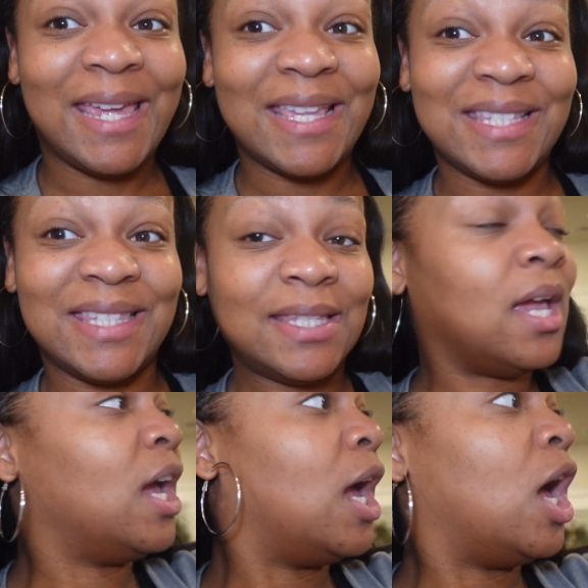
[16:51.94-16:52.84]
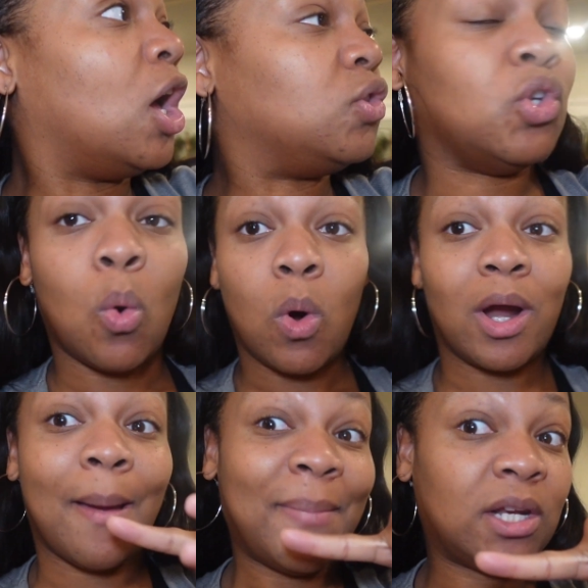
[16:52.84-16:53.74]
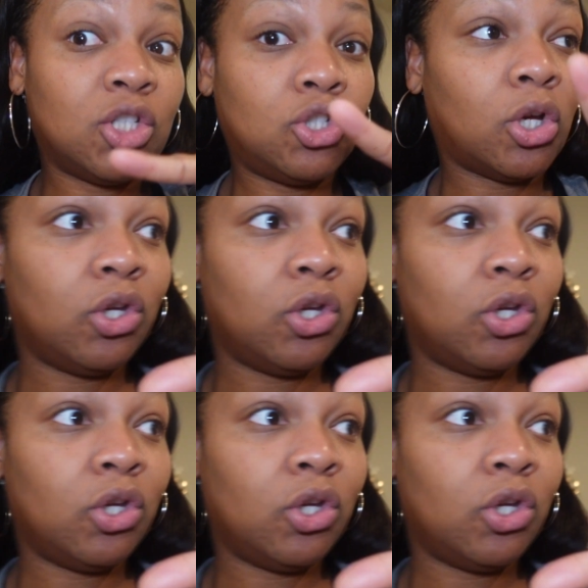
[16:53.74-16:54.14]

his door. I'm about to show